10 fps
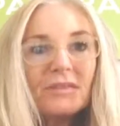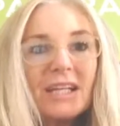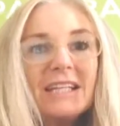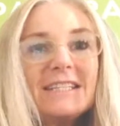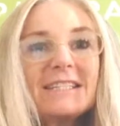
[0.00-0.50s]

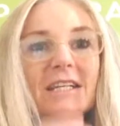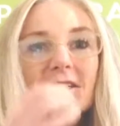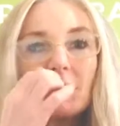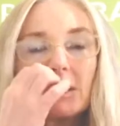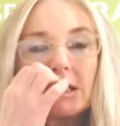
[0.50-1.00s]
let's get
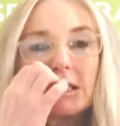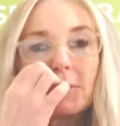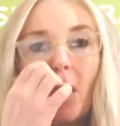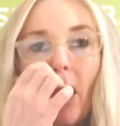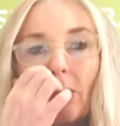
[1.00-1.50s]
into it. The
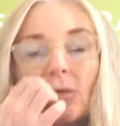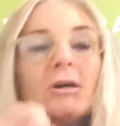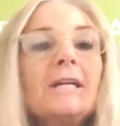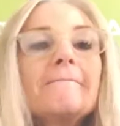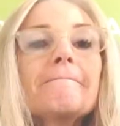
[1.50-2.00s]
spiral
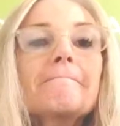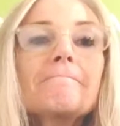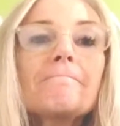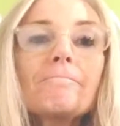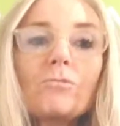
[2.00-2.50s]

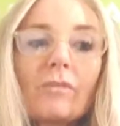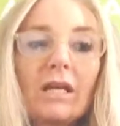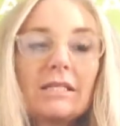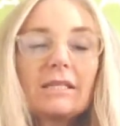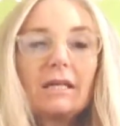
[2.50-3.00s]

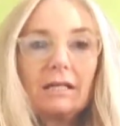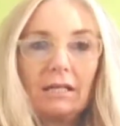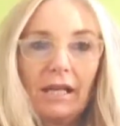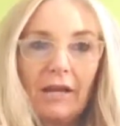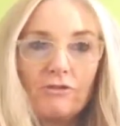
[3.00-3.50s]
is
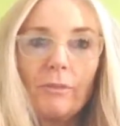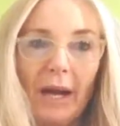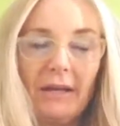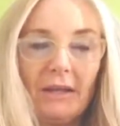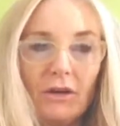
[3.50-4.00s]
a natural
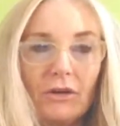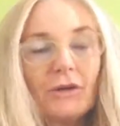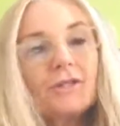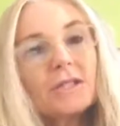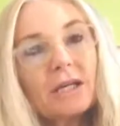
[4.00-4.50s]
pattern that
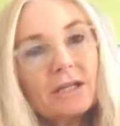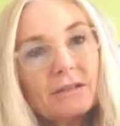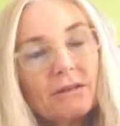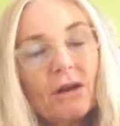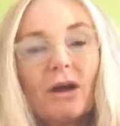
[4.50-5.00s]
occurs.
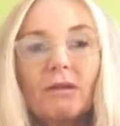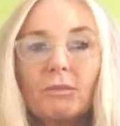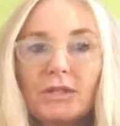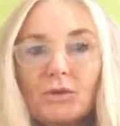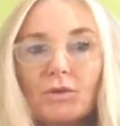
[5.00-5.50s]

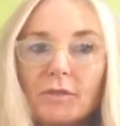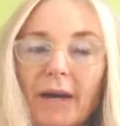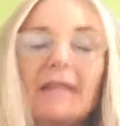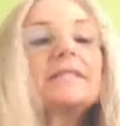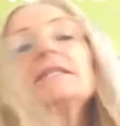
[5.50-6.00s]
We talked
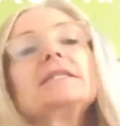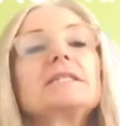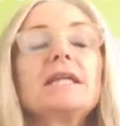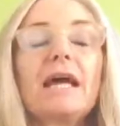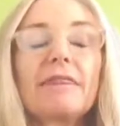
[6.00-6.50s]
about this
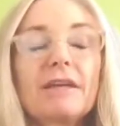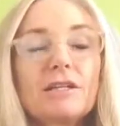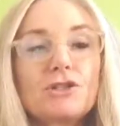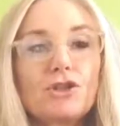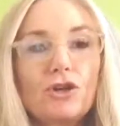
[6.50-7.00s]
yesterday, think
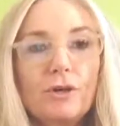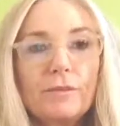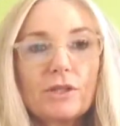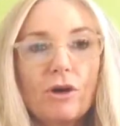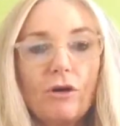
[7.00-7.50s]
in
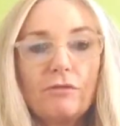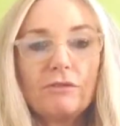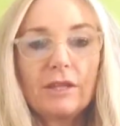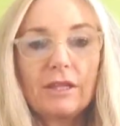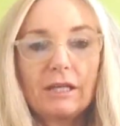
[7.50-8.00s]
terms of
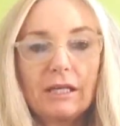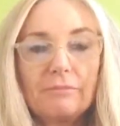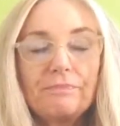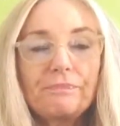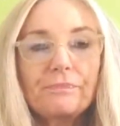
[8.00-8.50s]
a
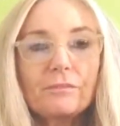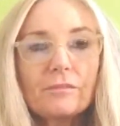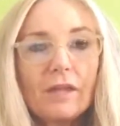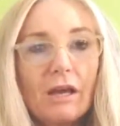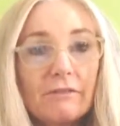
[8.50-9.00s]

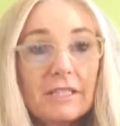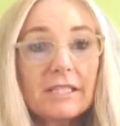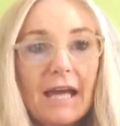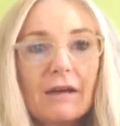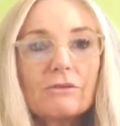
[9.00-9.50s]

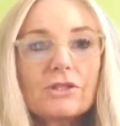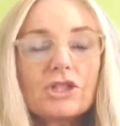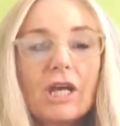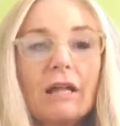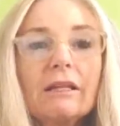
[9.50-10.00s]
snail's
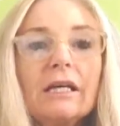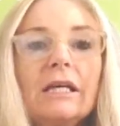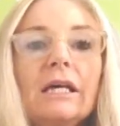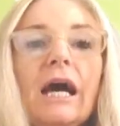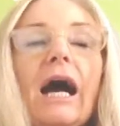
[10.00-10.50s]
shell.
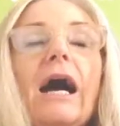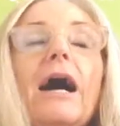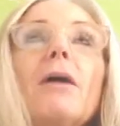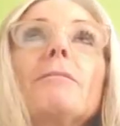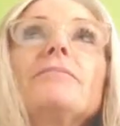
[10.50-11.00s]

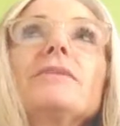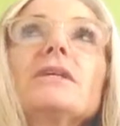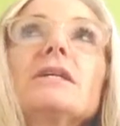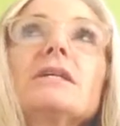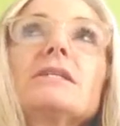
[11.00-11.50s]

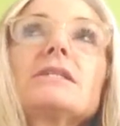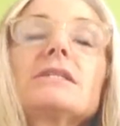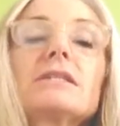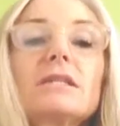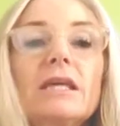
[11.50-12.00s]

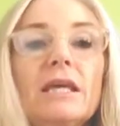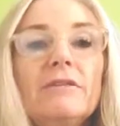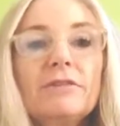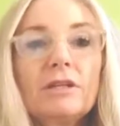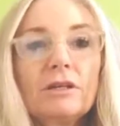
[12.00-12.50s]
It's
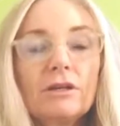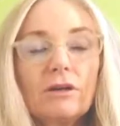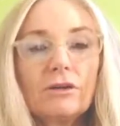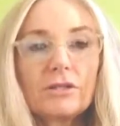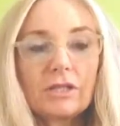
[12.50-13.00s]
even
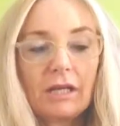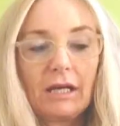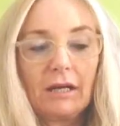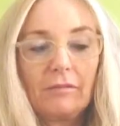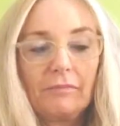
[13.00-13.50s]
got
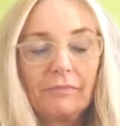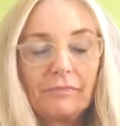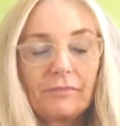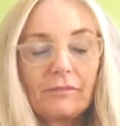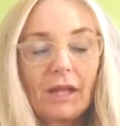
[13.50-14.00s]

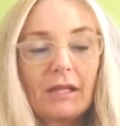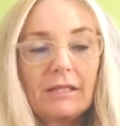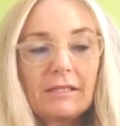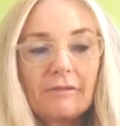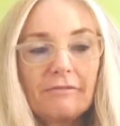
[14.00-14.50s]

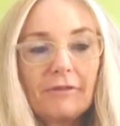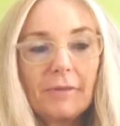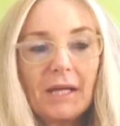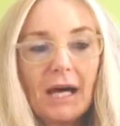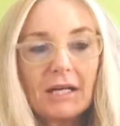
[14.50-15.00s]
there's a
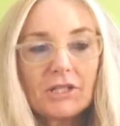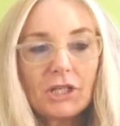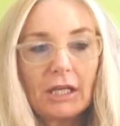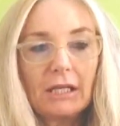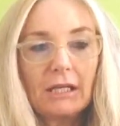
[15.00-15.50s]

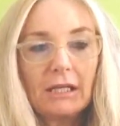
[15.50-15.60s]
Fibonacci